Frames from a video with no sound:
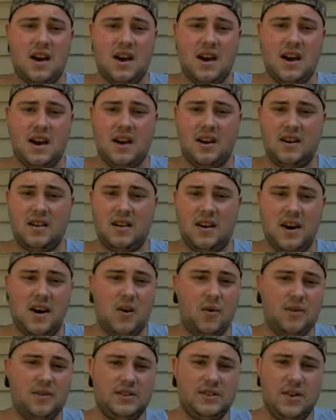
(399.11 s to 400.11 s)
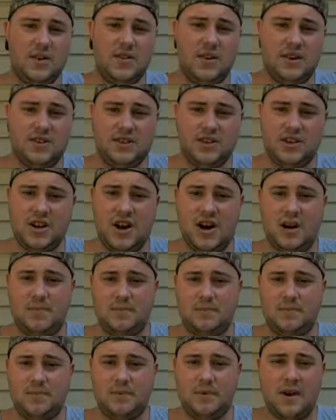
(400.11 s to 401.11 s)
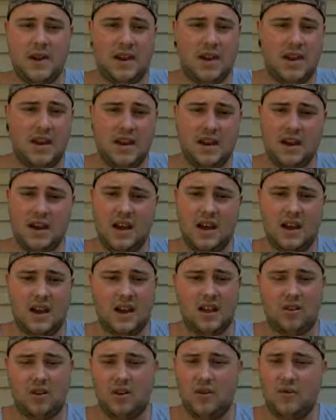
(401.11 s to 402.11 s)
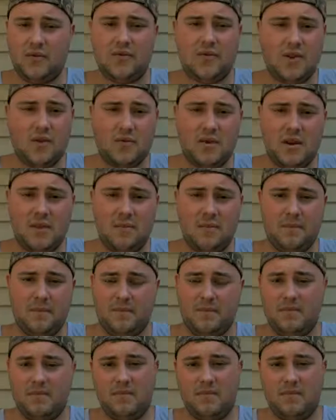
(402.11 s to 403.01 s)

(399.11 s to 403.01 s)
and I always go to his shop and get liquid from him.